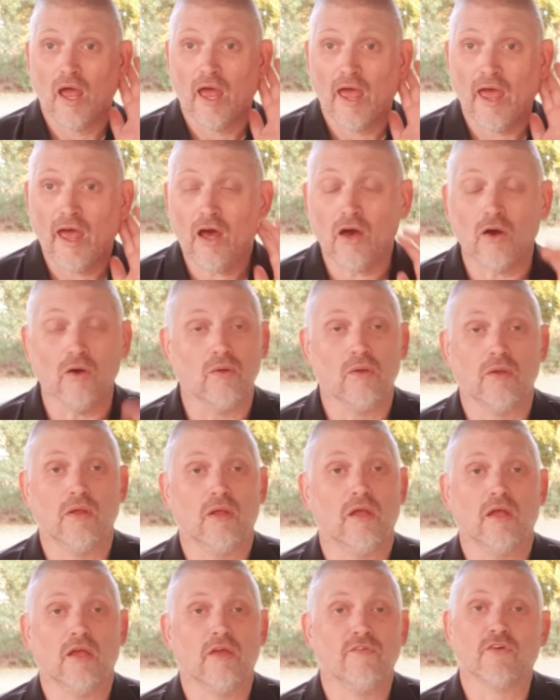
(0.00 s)
Hell,
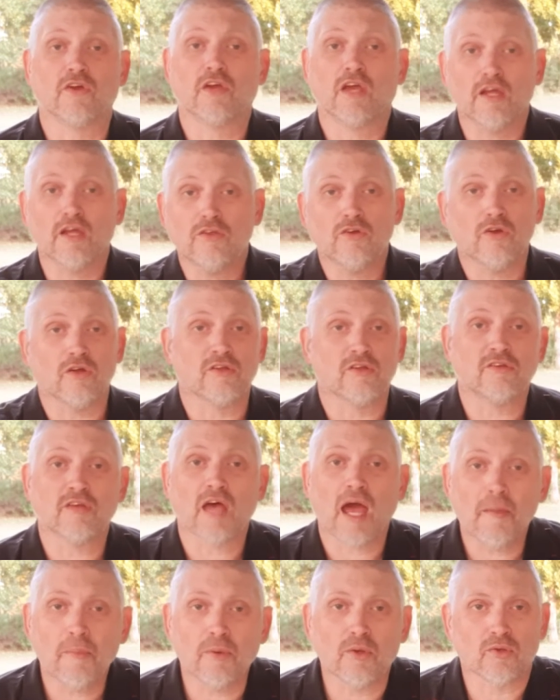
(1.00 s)
if your kids are in
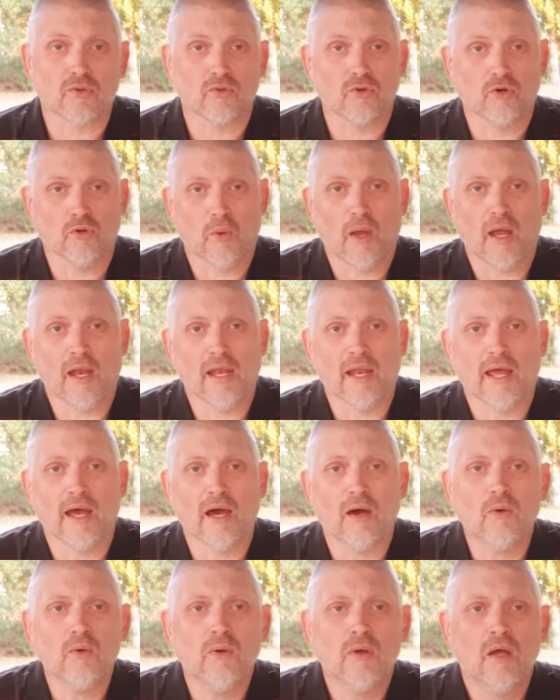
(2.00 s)
cyber school right
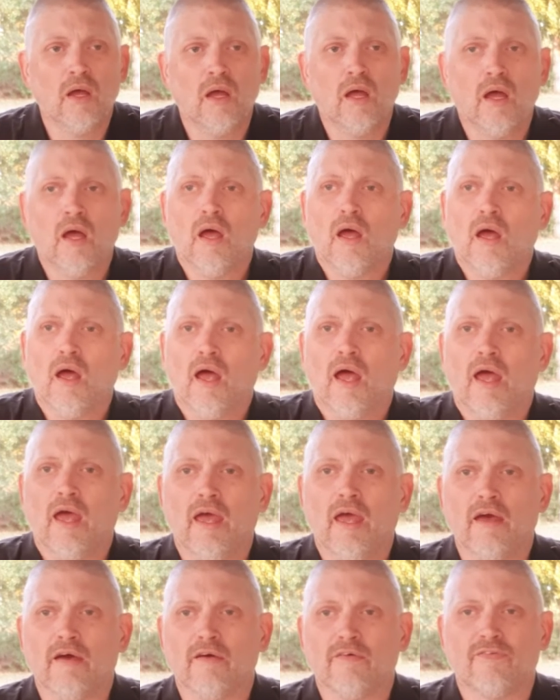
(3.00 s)
now,
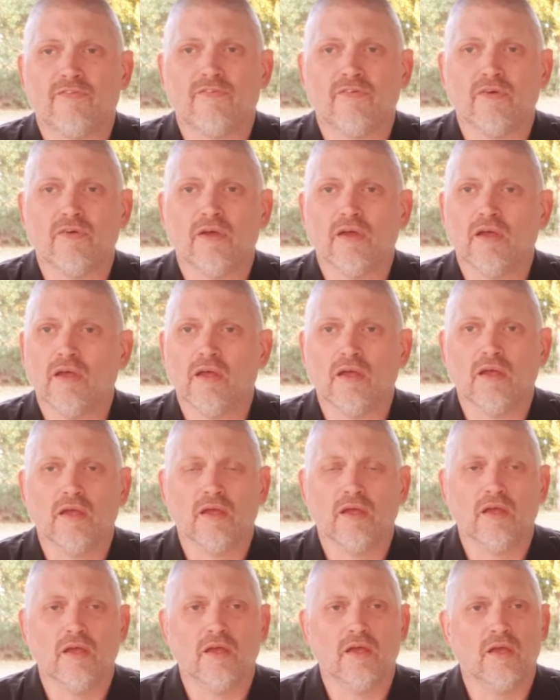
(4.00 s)
if
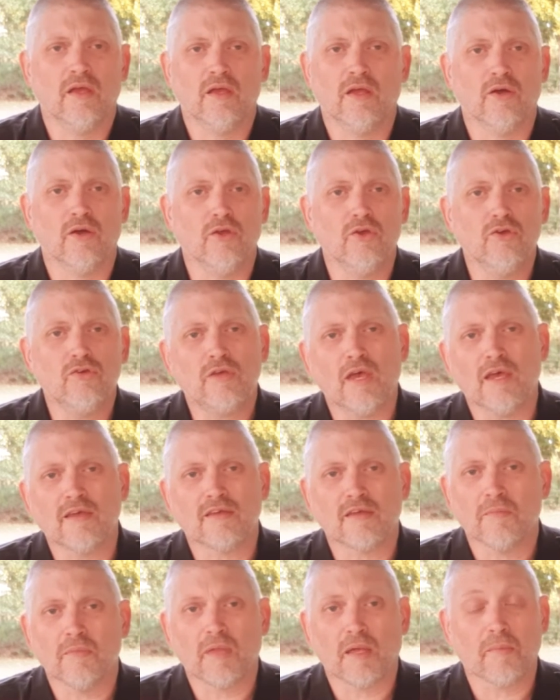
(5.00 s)
you say
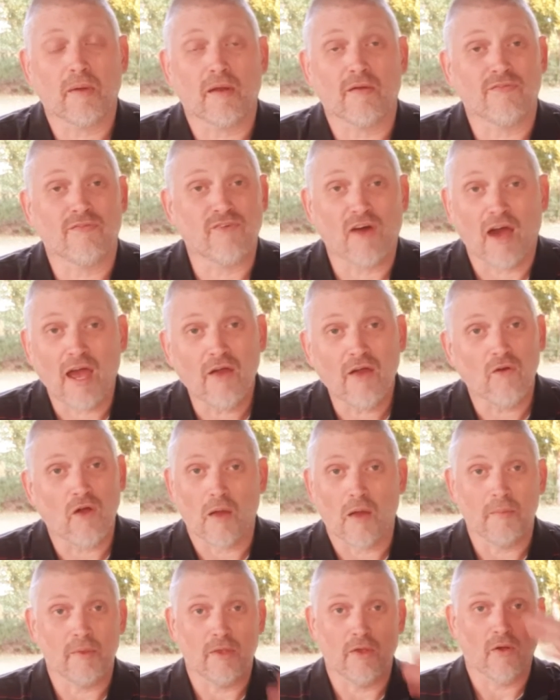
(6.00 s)
something about a
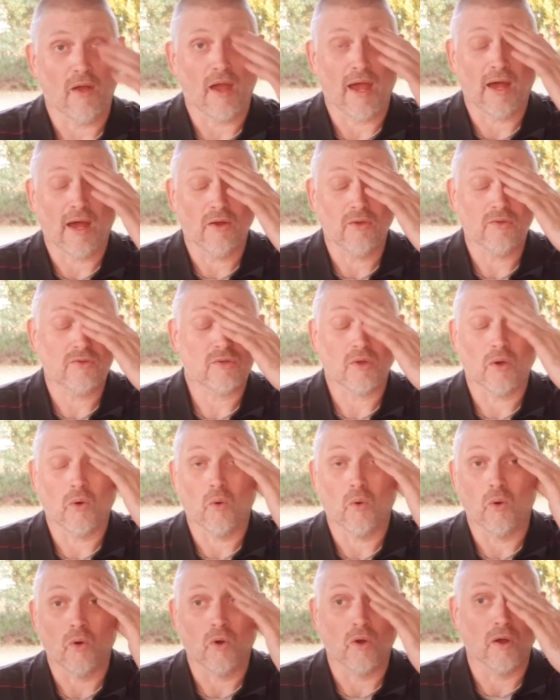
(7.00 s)
firearm in your house,
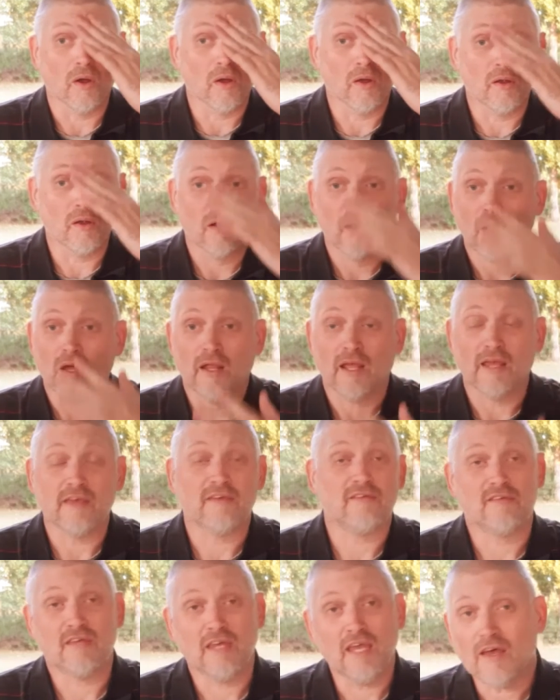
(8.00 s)
or they
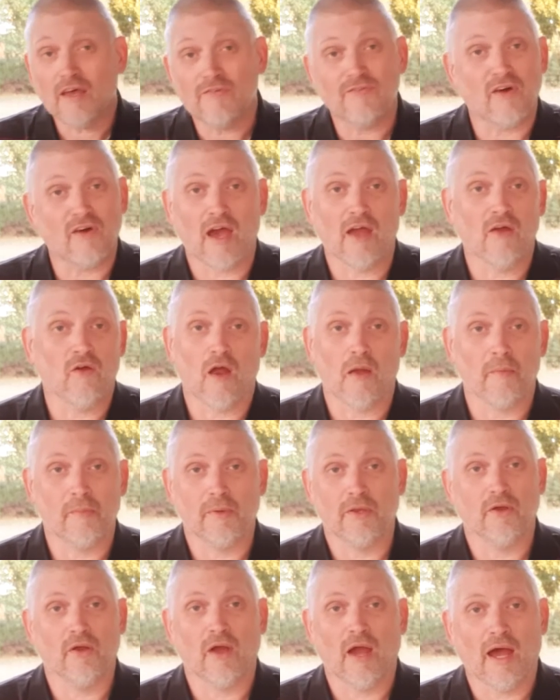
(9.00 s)
see a firearm
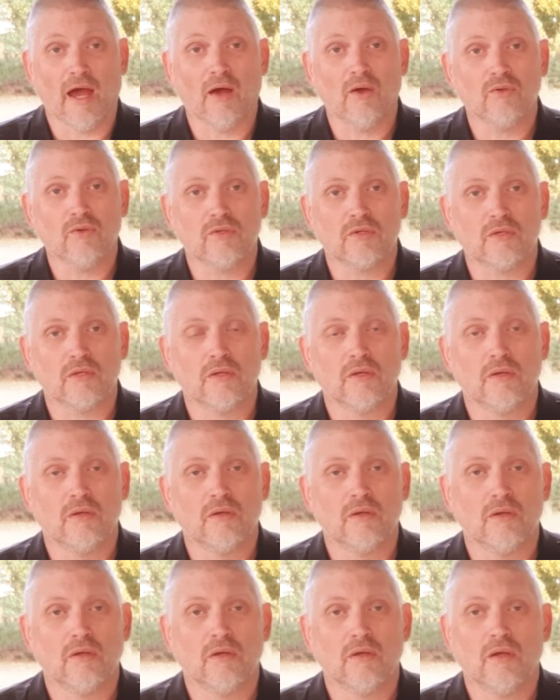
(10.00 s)
in your house,
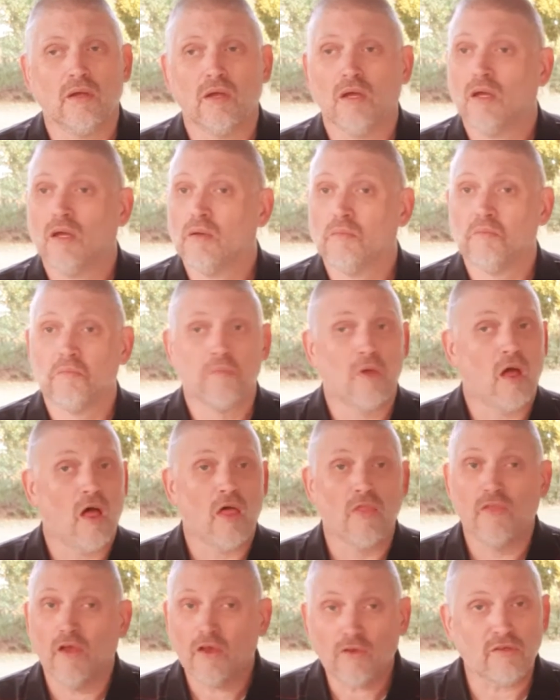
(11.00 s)

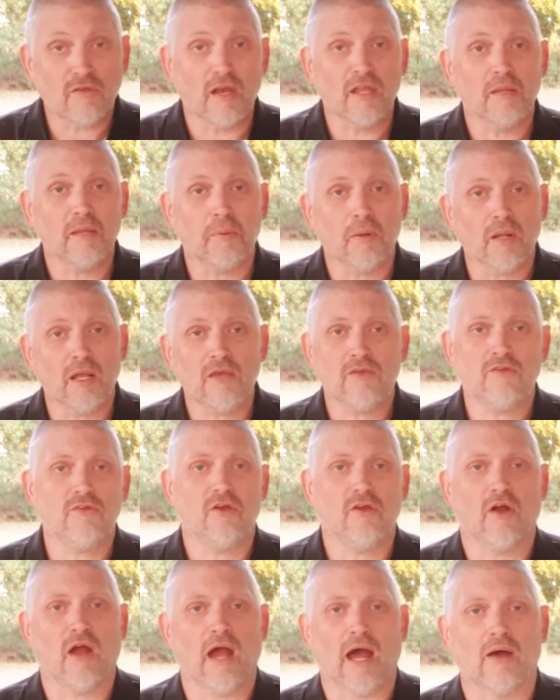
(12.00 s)
they're sending the police
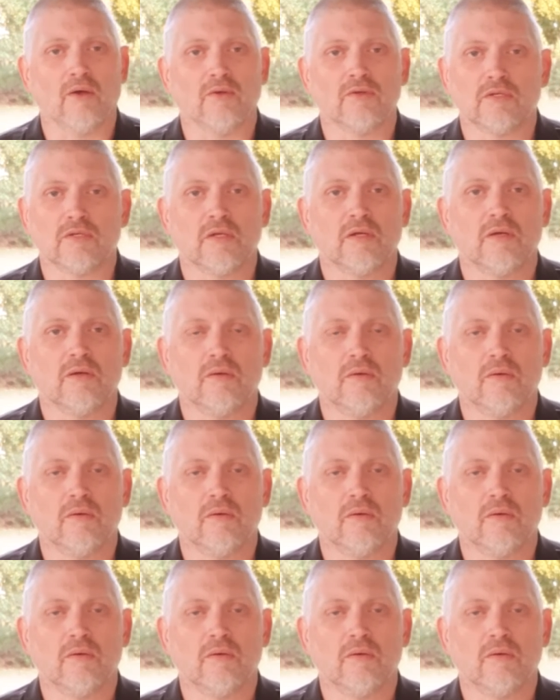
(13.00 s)
to your house.